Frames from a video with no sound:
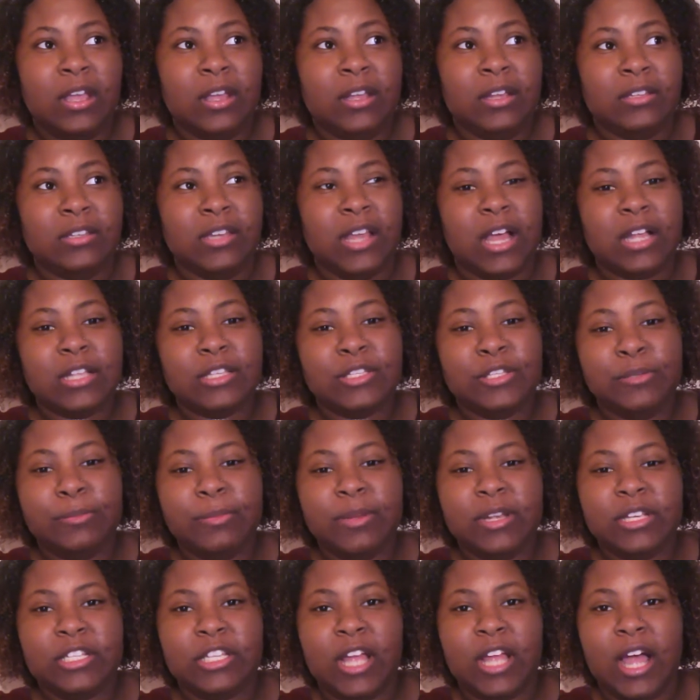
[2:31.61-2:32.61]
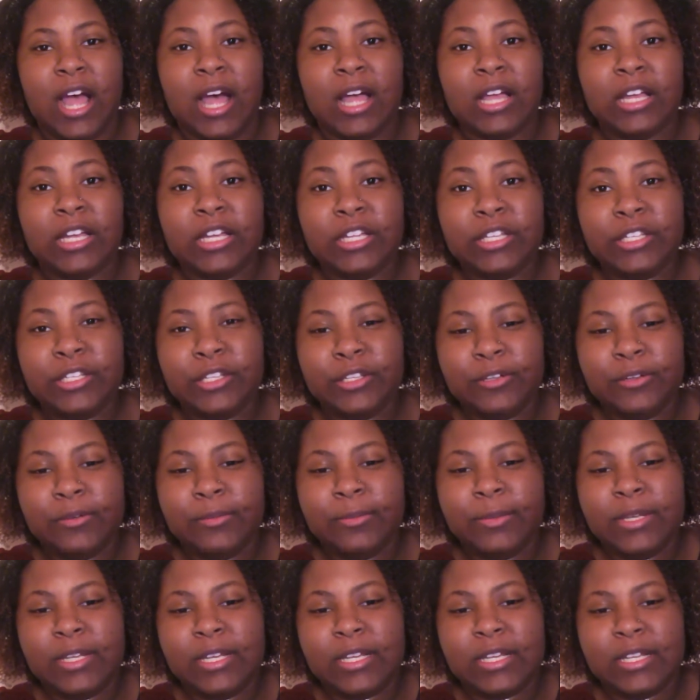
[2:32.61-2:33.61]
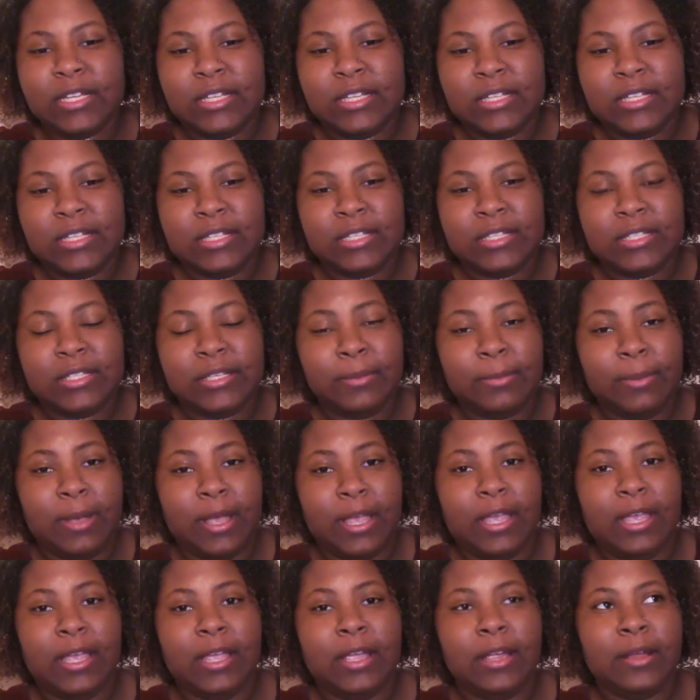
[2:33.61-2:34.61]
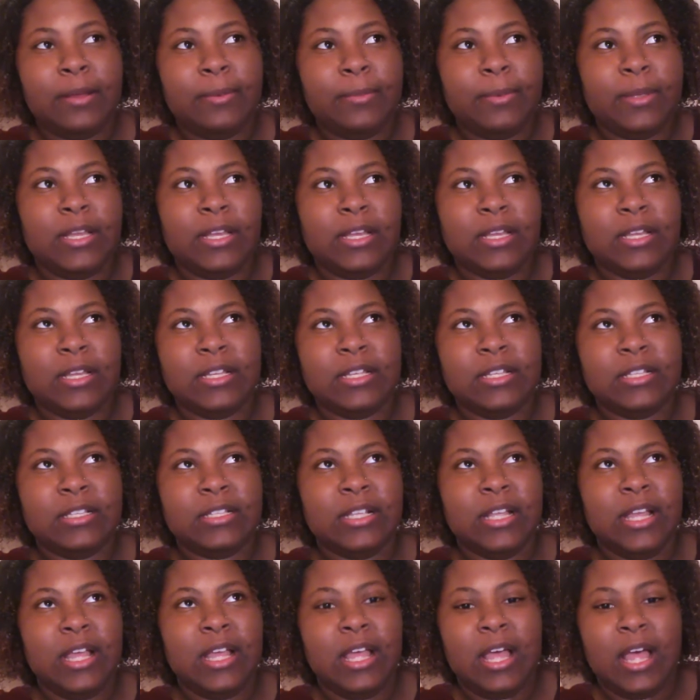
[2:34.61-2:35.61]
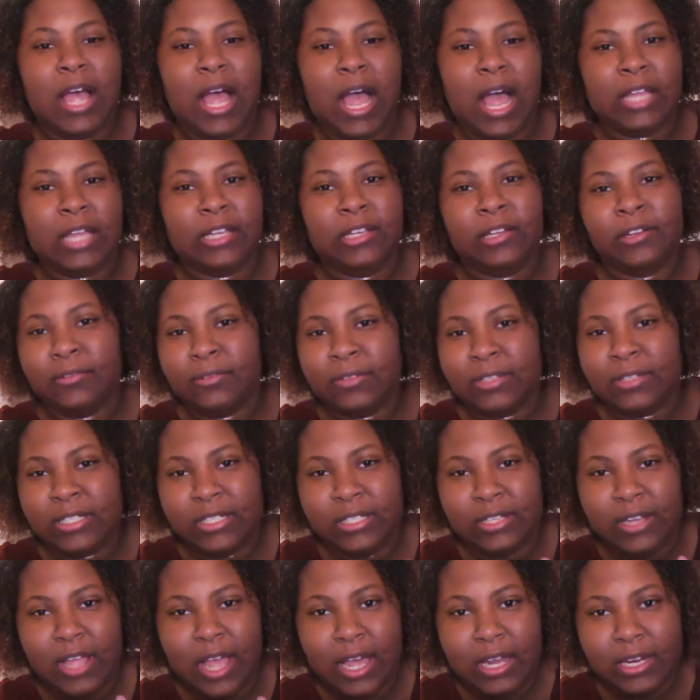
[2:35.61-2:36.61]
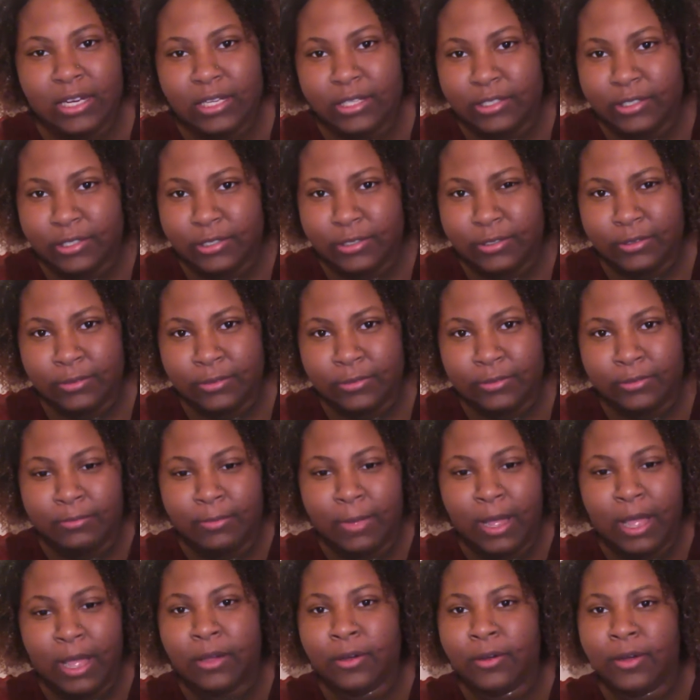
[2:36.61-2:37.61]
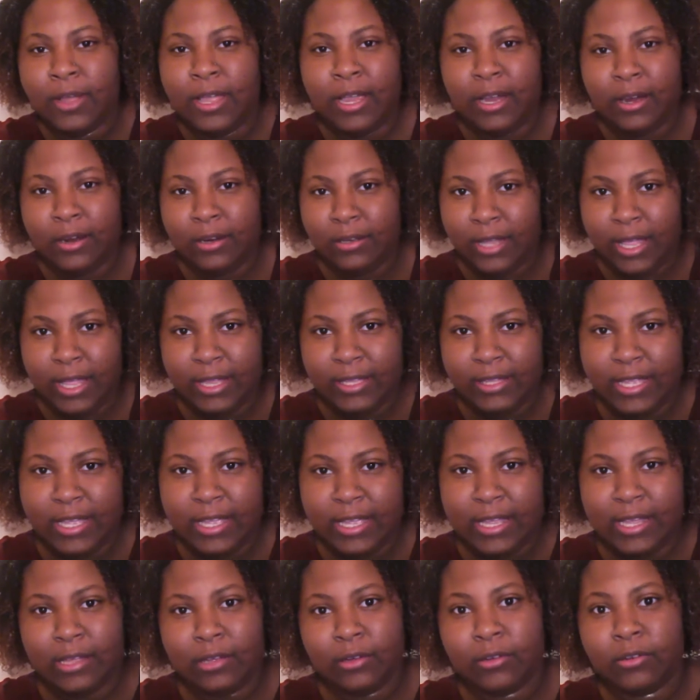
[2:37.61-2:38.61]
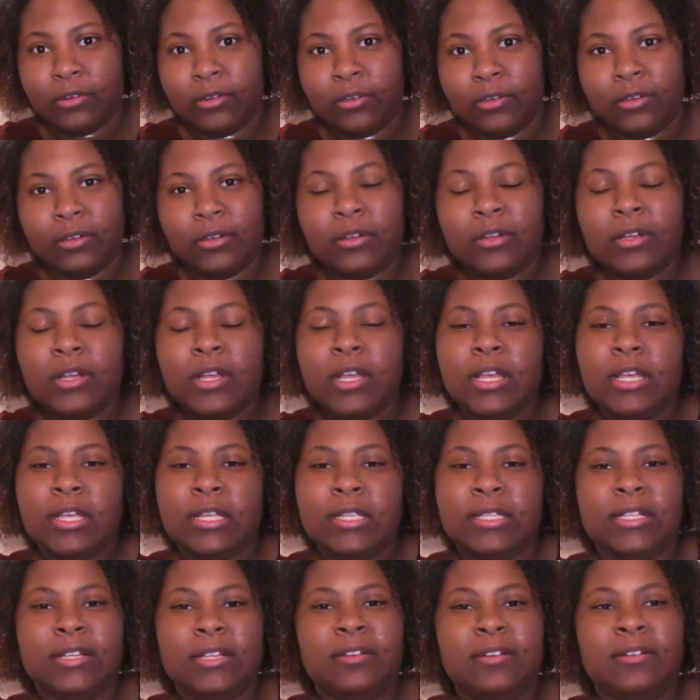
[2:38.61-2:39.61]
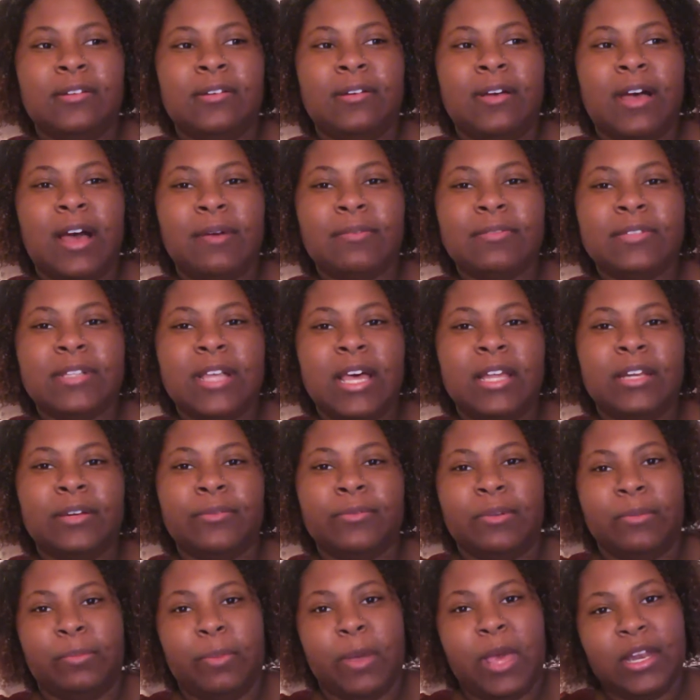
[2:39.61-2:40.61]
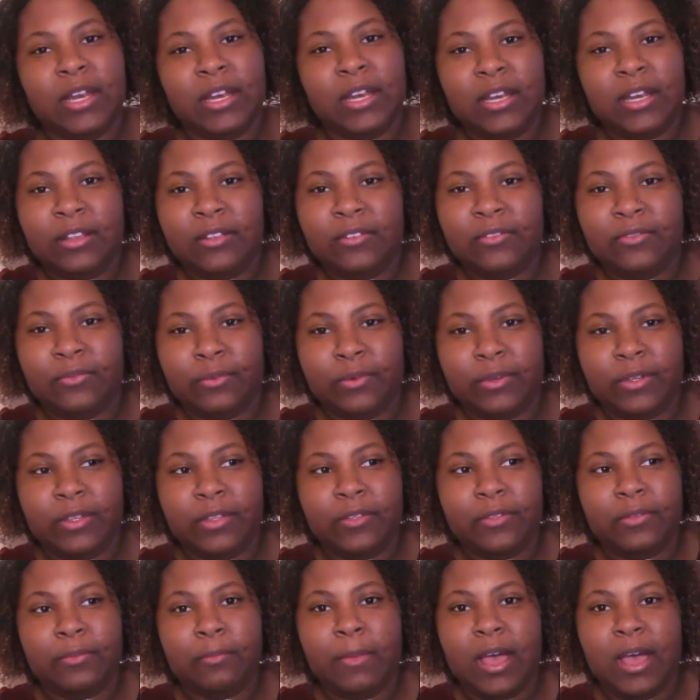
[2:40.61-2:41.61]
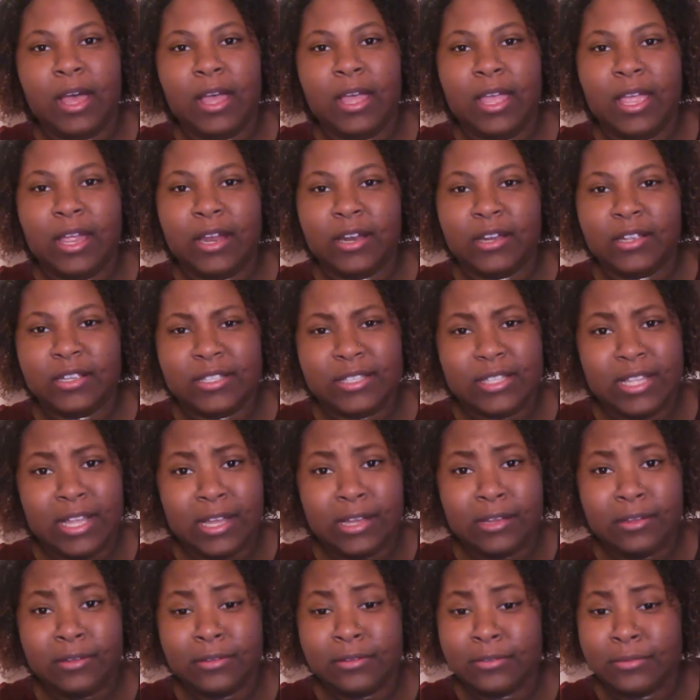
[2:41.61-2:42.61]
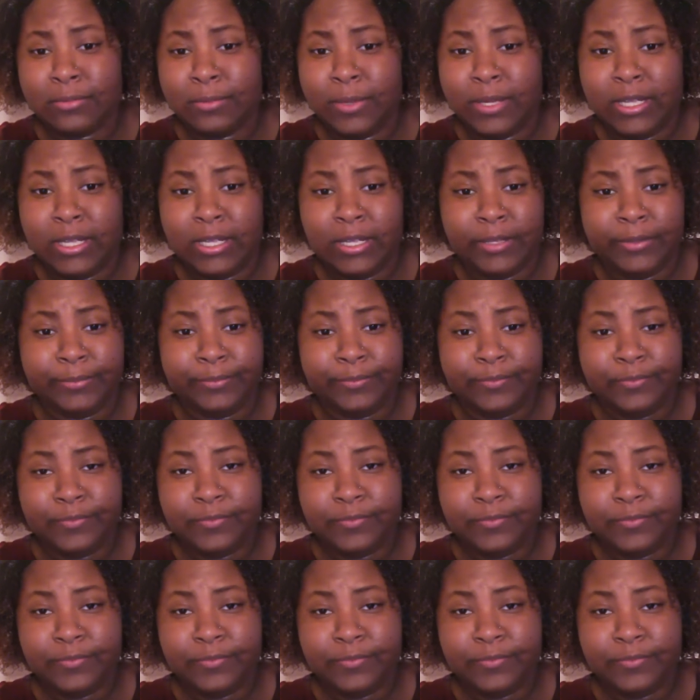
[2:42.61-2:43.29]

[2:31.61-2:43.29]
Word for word: not too much that I could do because to my hair, because I don't really know how to do my own hair like that at all. So I was kind of repetitive with my hairstyles, but...